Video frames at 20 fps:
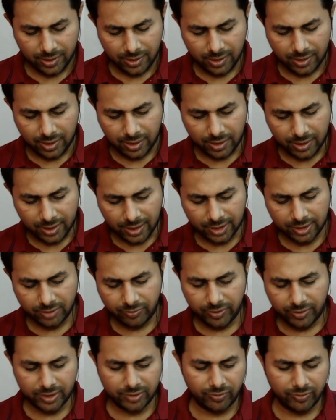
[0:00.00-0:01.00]
A
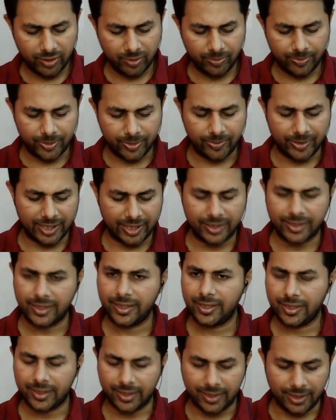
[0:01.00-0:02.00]
transverse wave
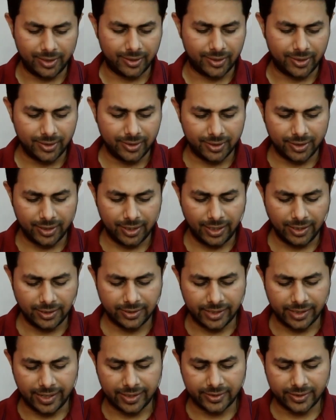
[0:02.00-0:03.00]
propagating along
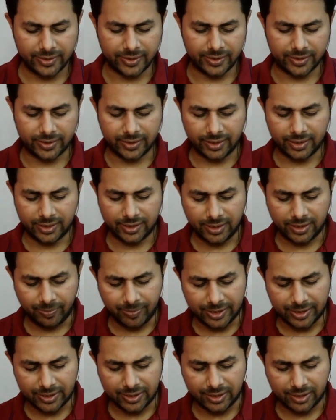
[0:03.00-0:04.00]
x-axis is
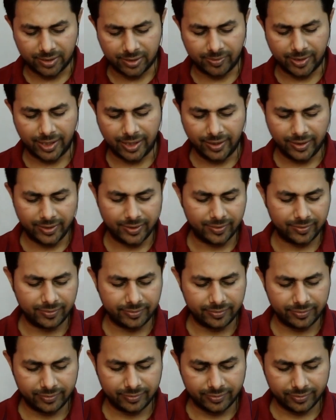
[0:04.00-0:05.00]
represented by
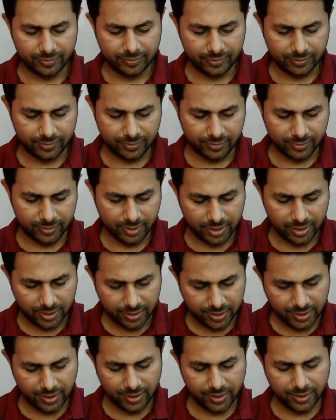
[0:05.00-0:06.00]
this
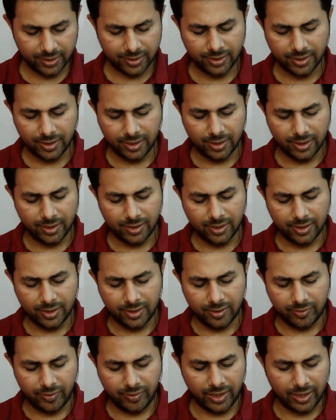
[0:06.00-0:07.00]
thing,
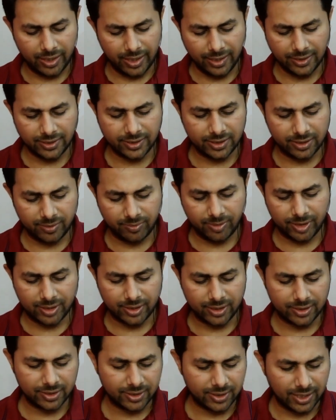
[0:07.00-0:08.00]
where x is in
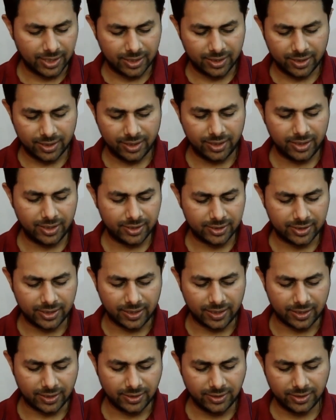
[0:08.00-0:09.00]
meters and t in
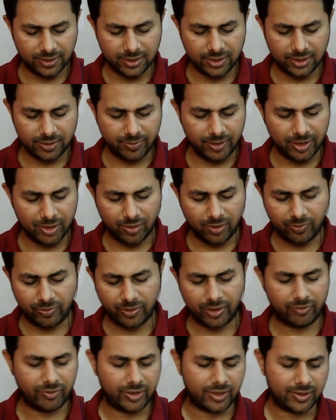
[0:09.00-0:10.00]
seconds. The speed of
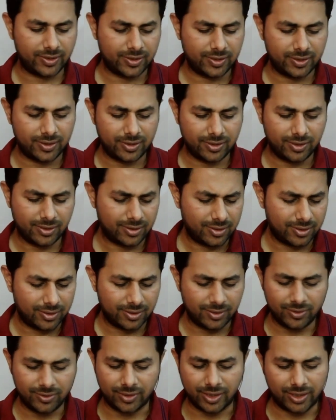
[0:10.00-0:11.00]
wave is,
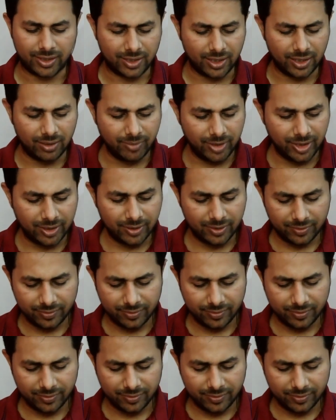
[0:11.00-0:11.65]
okay, tell me.